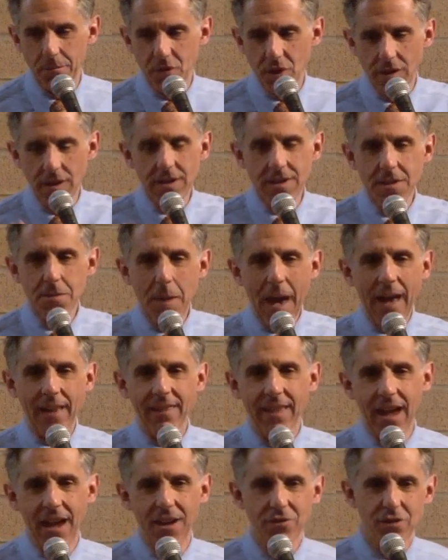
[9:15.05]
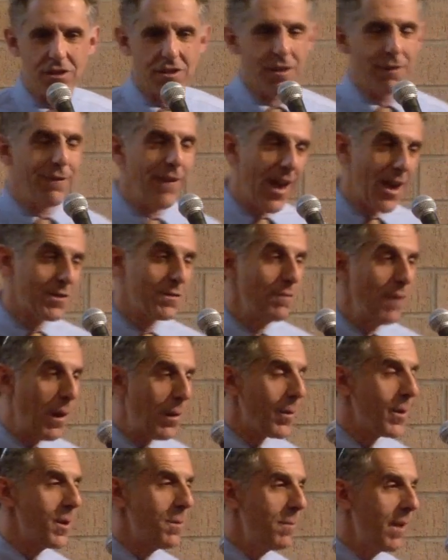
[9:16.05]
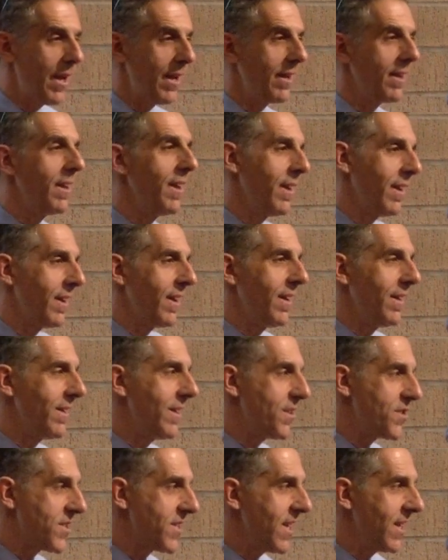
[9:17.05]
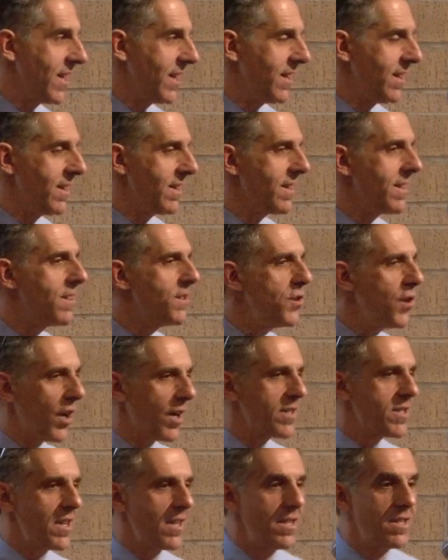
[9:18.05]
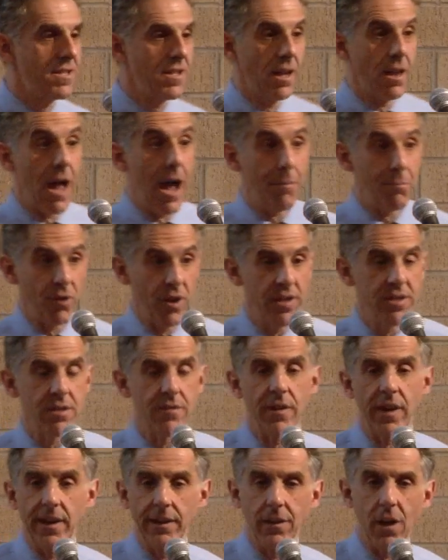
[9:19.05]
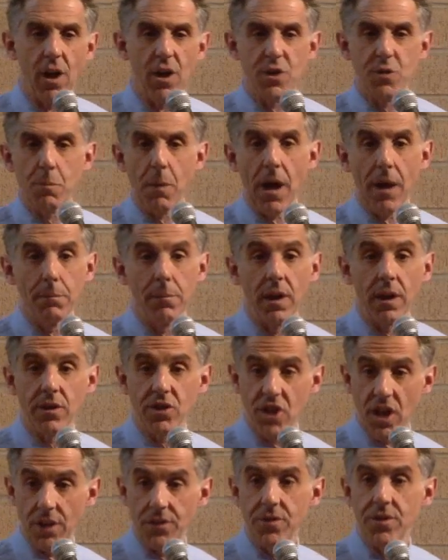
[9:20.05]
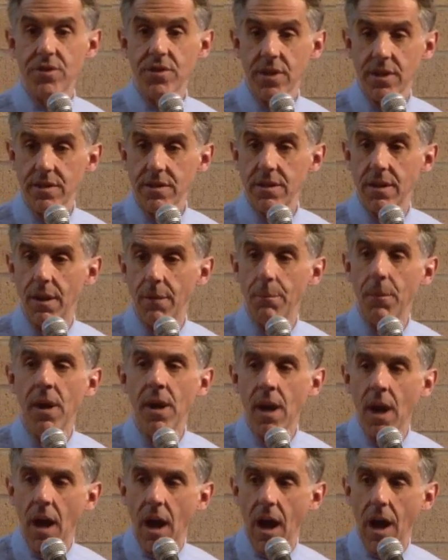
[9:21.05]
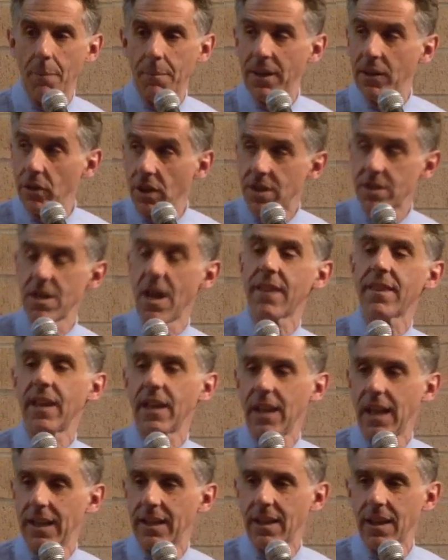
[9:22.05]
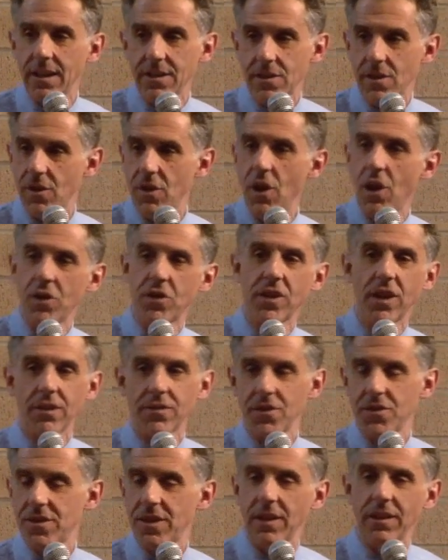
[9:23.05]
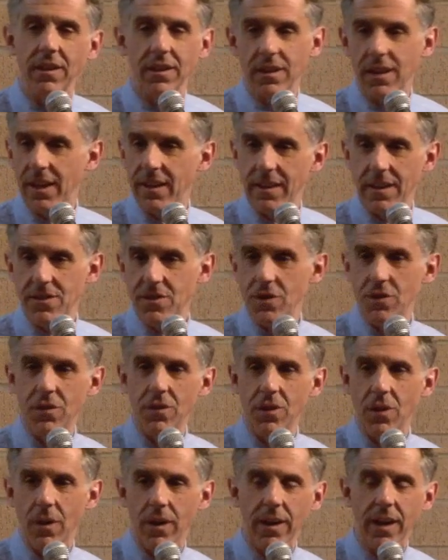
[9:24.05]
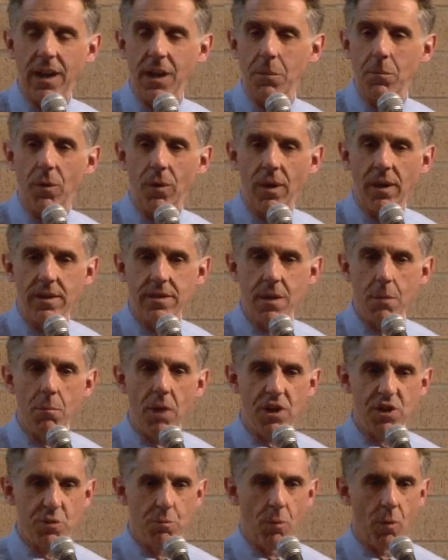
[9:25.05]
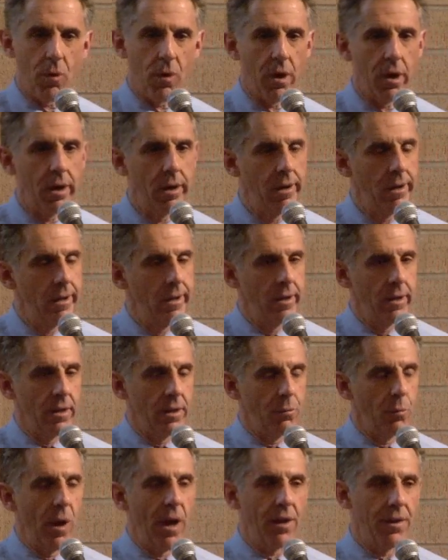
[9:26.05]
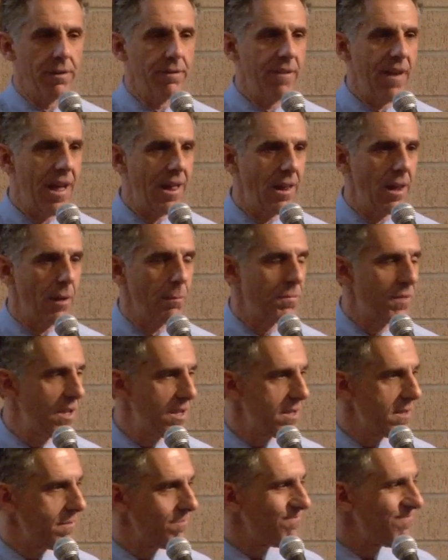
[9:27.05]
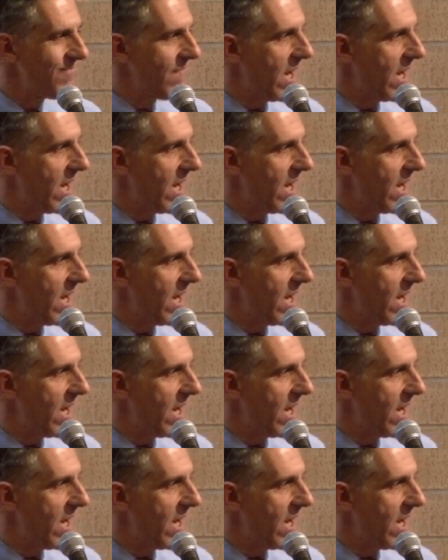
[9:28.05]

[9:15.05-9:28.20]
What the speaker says: this is back then. Just to fast forward a bit, New York City still operates a very large public shelter system. It looks nothing like this. There are no shelters that look like this in New York anymore. It's a much more well-developed and